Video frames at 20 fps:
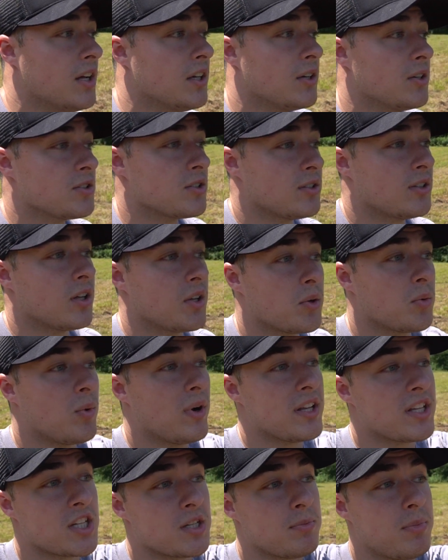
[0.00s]
There's another
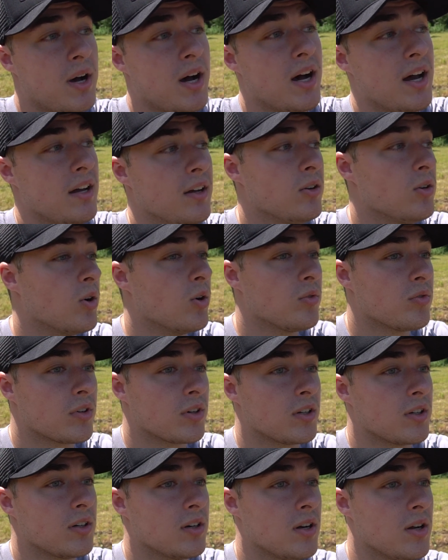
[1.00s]
wet spot
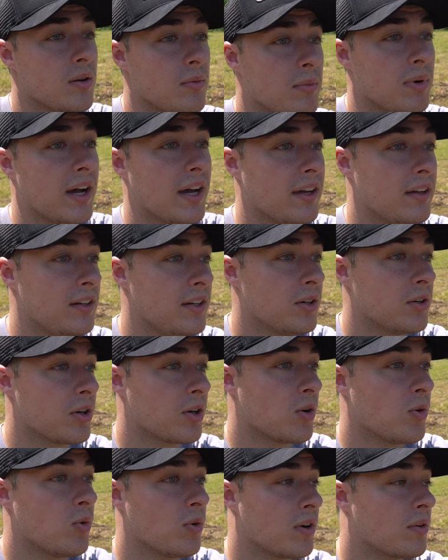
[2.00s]
over by near our
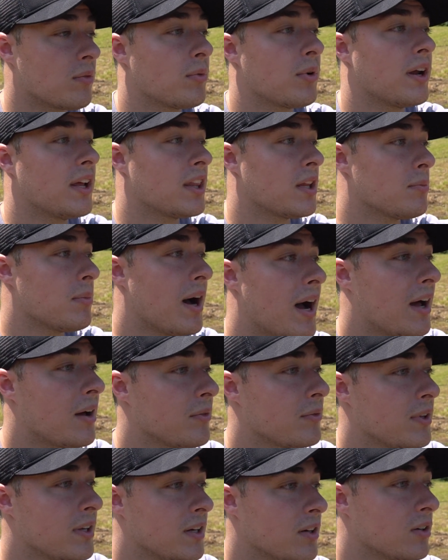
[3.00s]
corn, right at the bottom
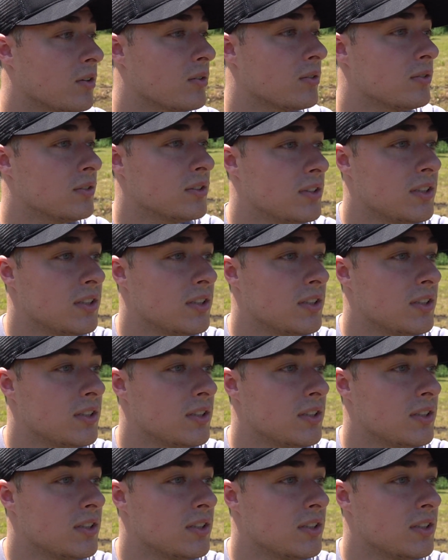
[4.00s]
of the hill.